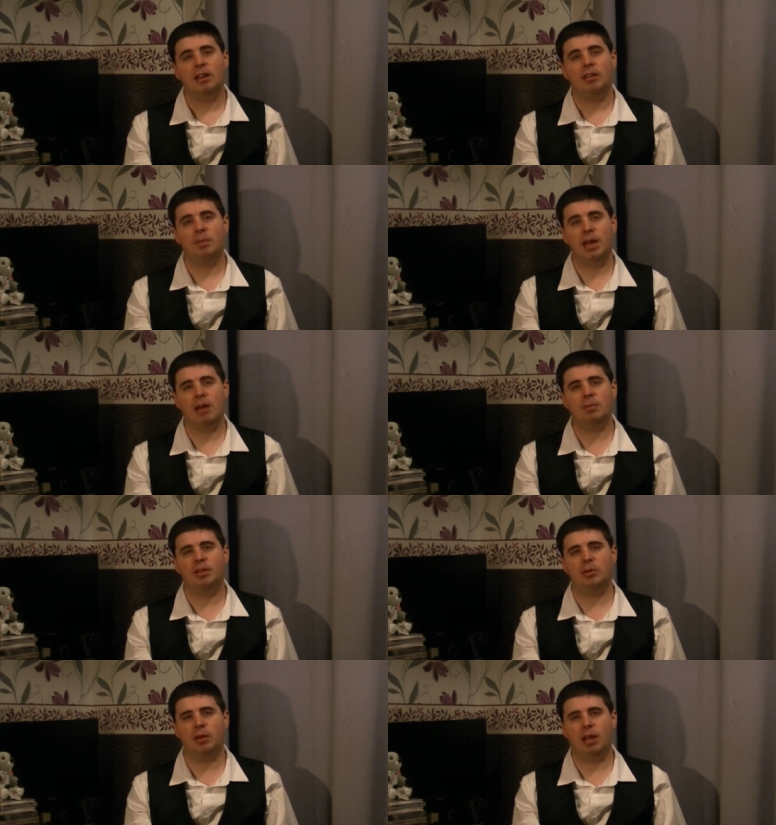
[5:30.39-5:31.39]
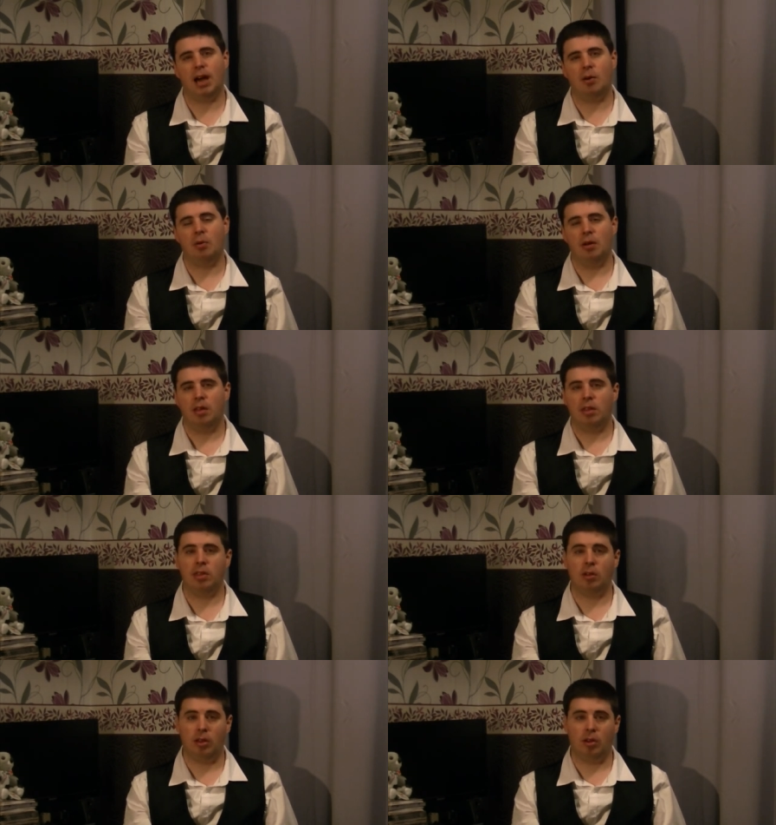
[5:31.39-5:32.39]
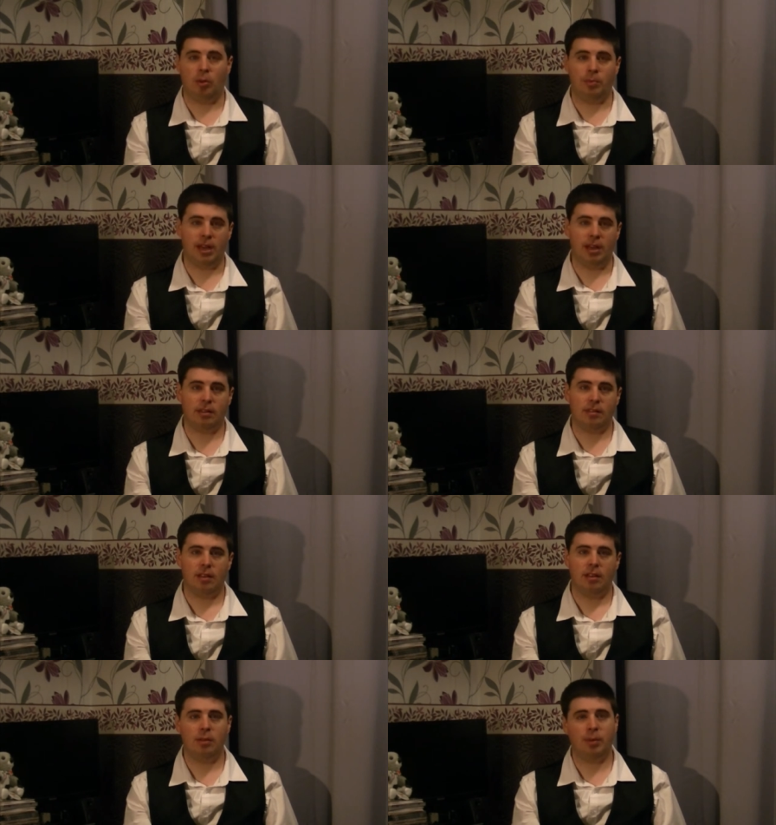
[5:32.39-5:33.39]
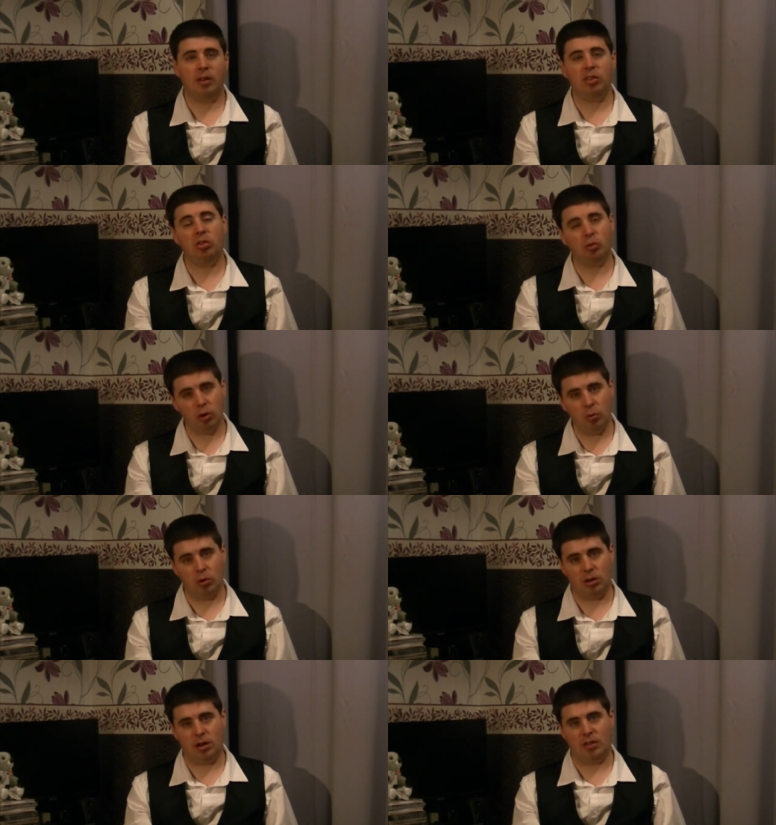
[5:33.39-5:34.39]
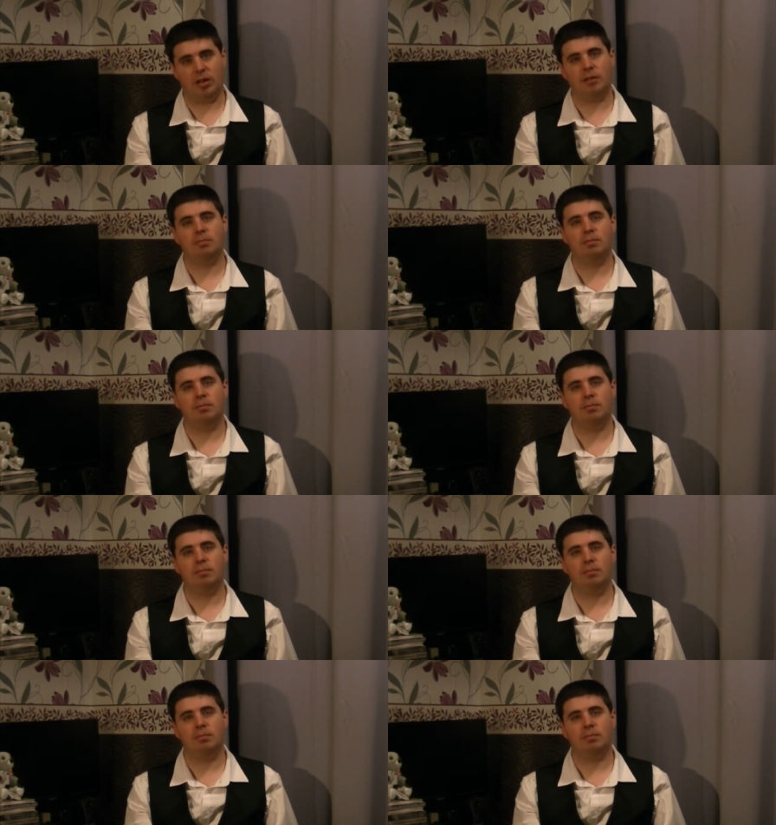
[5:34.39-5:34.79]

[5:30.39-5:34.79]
to be able to allow solid objects to pass through one another.